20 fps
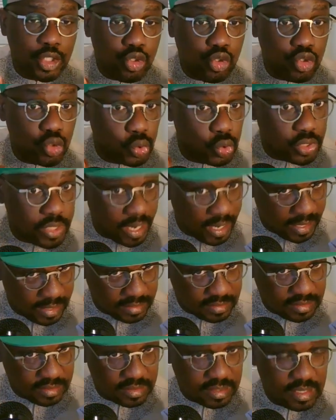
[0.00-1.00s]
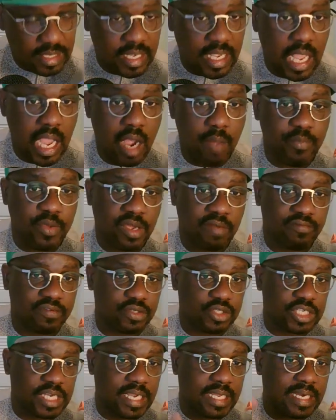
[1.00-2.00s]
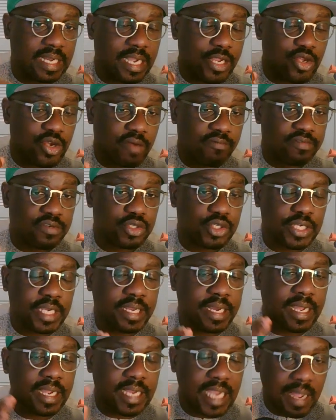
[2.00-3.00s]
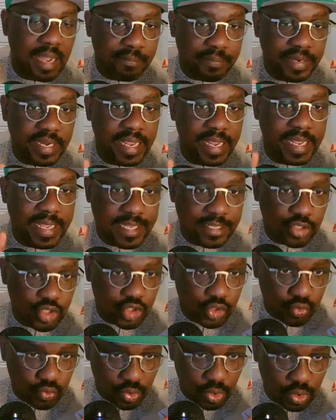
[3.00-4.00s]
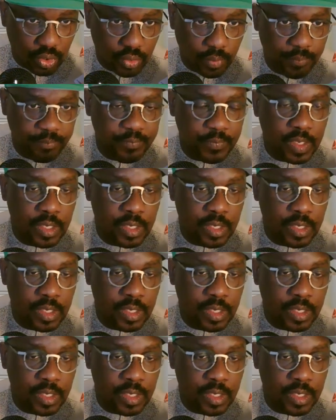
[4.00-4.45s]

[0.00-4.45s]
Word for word: Do not help your vagina. Your vagina can play its role.